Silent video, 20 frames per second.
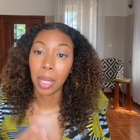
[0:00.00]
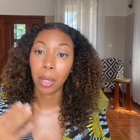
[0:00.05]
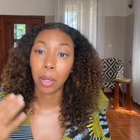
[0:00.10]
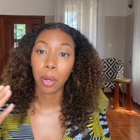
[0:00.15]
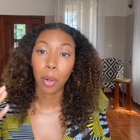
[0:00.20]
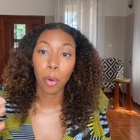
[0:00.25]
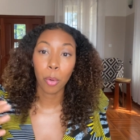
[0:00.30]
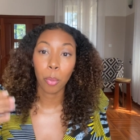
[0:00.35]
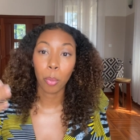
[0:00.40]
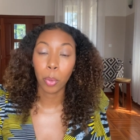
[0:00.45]

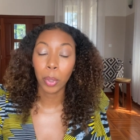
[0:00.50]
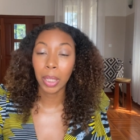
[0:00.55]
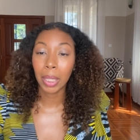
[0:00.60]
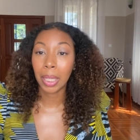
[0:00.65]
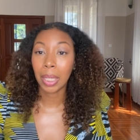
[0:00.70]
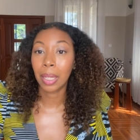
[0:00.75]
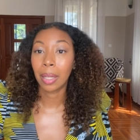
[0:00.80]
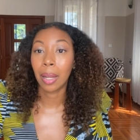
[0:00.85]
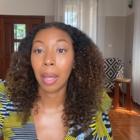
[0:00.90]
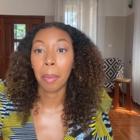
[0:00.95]
nope, we
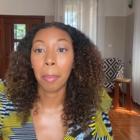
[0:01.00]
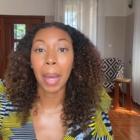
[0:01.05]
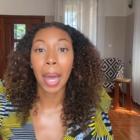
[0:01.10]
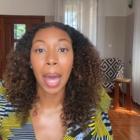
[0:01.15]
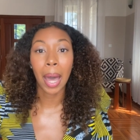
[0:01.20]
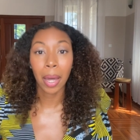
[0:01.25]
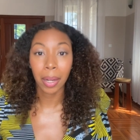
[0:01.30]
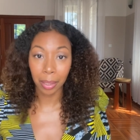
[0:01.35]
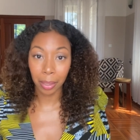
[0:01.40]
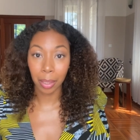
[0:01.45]
getting up
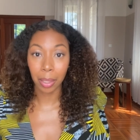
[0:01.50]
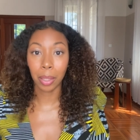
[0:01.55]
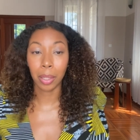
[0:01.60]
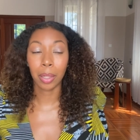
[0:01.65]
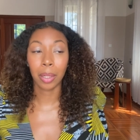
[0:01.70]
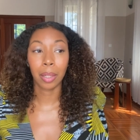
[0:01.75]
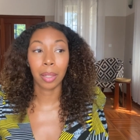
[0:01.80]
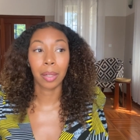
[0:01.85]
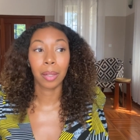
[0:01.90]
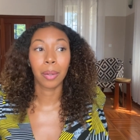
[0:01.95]
out of
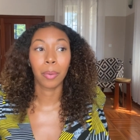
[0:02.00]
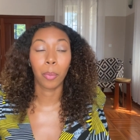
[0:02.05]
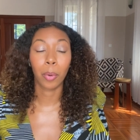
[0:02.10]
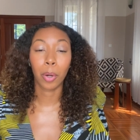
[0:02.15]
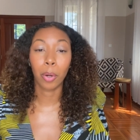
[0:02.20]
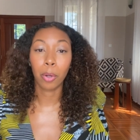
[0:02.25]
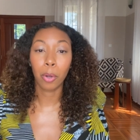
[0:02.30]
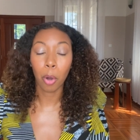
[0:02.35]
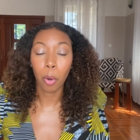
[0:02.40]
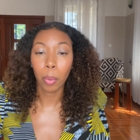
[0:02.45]
here. We're
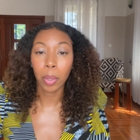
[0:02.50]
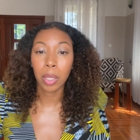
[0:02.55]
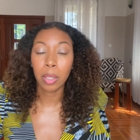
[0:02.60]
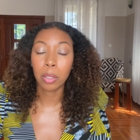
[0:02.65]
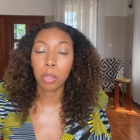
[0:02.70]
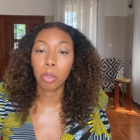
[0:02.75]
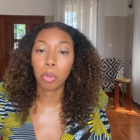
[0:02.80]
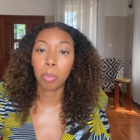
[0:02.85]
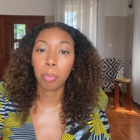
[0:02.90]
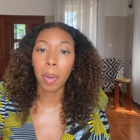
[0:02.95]
going
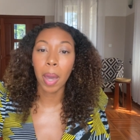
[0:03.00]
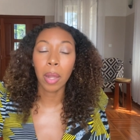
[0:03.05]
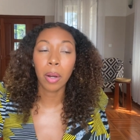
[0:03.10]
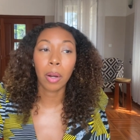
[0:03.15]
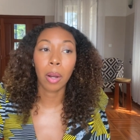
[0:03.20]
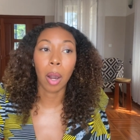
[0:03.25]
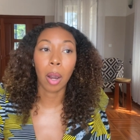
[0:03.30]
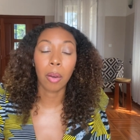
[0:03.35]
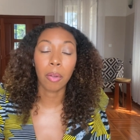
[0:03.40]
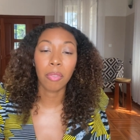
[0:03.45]
to
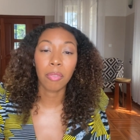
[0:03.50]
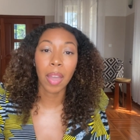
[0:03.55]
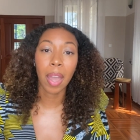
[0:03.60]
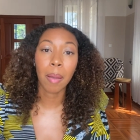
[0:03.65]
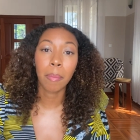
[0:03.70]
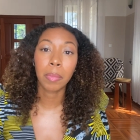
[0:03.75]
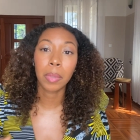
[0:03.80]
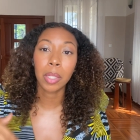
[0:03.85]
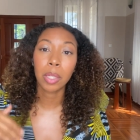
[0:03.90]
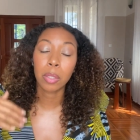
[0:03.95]
better. Our
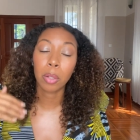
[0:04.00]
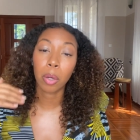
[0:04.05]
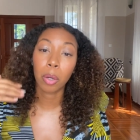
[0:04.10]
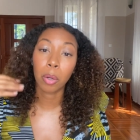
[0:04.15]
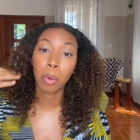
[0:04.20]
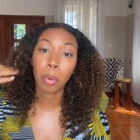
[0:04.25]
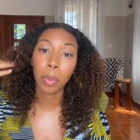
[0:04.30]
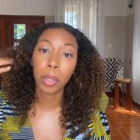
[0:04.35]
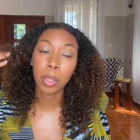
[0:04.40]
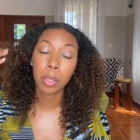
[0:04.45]
families are
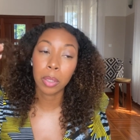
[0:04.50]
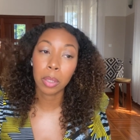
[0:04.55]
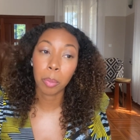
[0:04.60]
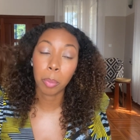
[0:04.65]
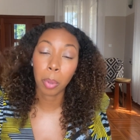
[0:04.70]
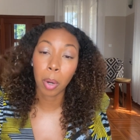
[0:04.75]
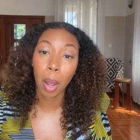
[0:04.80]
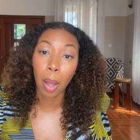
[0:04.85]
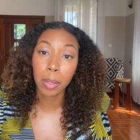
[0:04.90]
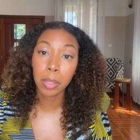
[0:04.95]
going to
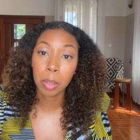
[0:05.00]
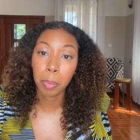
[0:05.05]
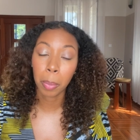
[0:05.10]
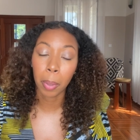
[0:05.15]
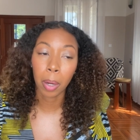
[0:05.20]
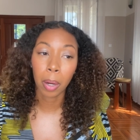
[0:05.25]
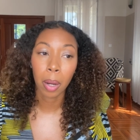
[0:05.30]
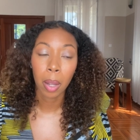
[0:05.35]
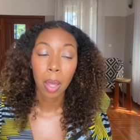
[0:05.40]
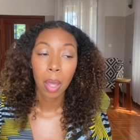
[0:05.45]

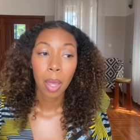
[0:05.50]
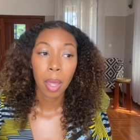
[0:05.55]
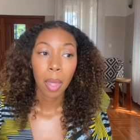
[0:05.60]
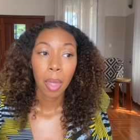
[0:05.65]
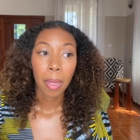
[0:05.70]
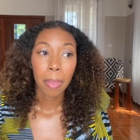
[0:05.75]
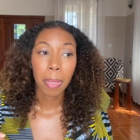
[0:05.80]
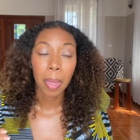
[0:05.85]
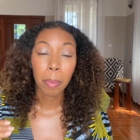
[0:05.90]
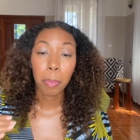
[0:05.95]
prosper.
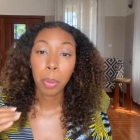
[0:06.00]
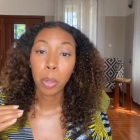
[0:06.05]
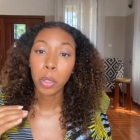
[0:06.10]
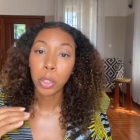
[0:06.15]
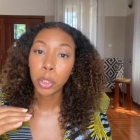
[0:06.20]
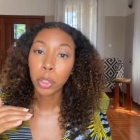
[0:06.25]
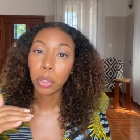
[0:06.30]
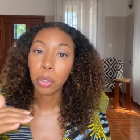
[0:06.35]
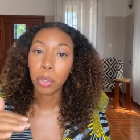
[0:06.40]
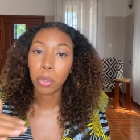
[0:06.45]
They
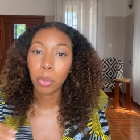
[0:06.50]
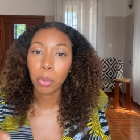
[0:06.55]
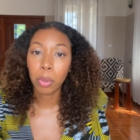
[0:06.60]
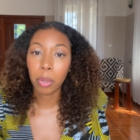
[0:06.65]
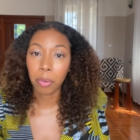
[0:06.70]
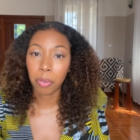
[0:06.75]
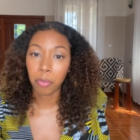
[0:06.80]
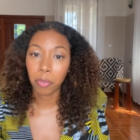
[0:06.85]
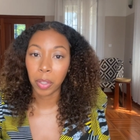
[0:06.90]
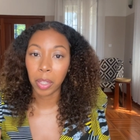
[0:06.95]
pushed through the
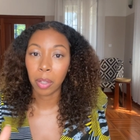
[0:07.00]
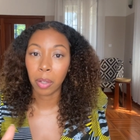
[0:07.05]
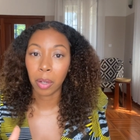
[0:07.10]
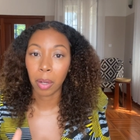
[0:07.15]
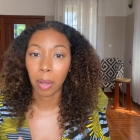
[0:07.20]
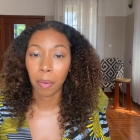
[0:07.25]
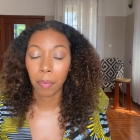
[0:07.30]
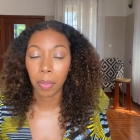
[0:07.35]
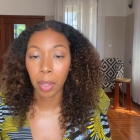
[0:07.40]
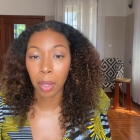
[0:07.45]
fear
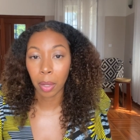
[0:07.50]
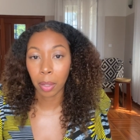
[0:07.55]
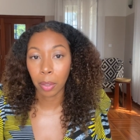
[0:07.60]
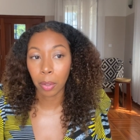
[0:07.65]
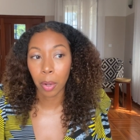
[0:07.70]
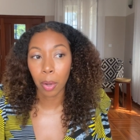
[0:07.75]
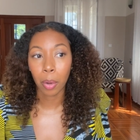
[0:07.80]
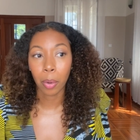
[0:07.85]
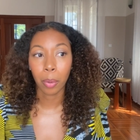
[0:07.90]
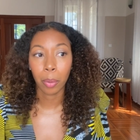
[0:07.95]
of the
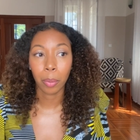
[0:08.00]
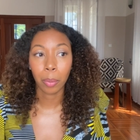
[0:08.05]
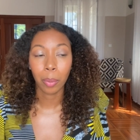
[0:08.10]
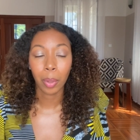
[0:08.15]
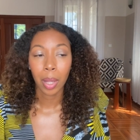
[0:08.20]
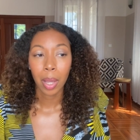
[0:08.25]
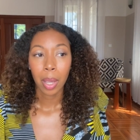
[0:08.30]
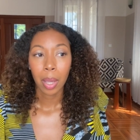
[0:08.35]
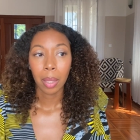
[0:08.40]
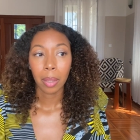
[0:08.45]
unknown.
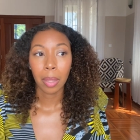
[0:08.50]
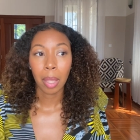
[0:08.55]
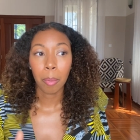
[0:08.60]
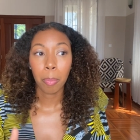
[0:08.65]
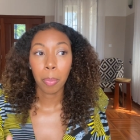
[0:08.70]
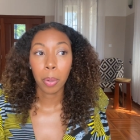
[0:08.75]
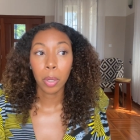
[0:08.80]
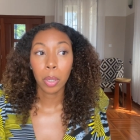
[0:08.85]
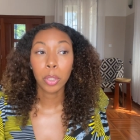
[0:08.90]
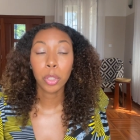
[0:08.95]
They
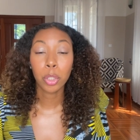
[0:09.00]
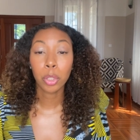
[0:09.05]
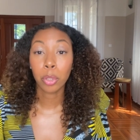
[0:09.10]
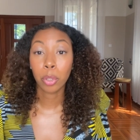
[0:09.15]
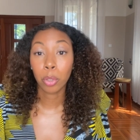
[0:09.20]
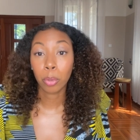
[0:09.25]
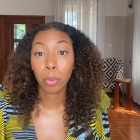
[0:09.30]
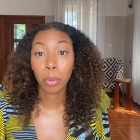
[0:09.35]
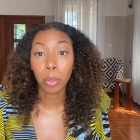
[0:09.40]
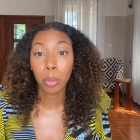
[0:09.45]
pushed
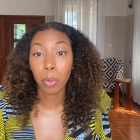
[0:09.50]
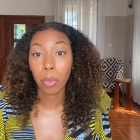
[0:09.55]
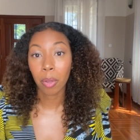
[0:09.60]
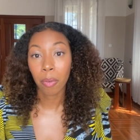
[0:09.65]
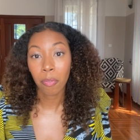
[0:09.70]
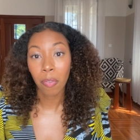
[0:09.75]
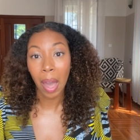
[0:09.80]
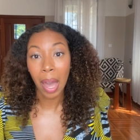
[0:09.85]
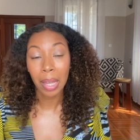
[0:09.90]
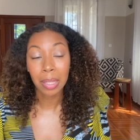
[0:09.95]
through the
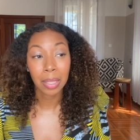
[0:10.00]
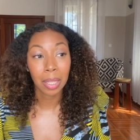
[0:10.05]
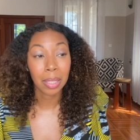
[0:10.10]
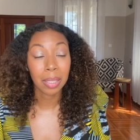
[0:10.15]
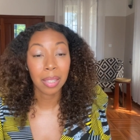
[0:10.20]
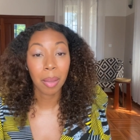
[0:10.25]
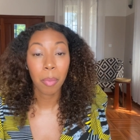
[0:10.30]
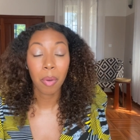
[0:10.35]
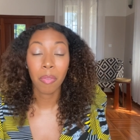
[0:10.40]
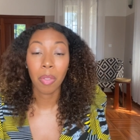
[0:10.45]
facts that
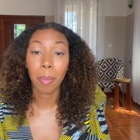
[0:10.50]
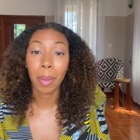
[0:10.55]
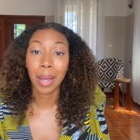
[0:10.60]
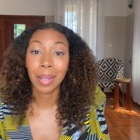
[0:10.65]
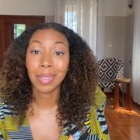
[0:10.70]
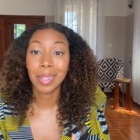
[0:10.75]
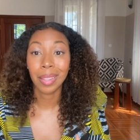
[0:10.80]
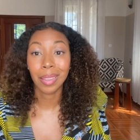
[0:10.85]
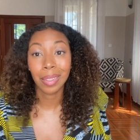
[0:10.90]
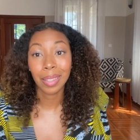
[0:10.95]
some of them
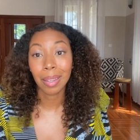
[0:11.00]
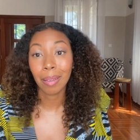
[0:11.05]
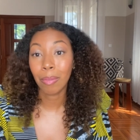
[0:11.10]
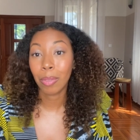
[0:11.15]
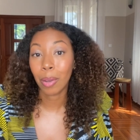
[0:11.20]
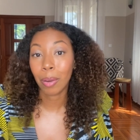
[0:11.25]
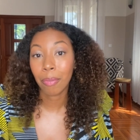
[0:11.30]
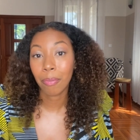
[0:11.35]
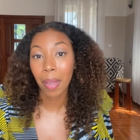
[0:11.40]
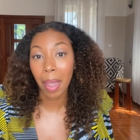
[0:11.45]
had to leave
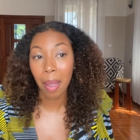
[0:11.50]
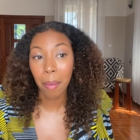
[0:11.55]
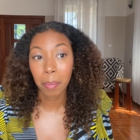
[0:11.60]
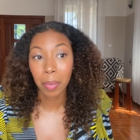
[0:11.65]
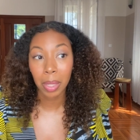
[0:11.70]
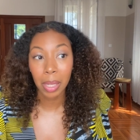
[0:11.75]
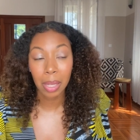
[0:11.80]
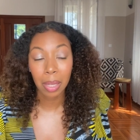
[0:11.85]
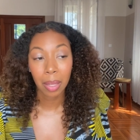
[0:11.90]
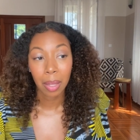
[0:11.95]
their family.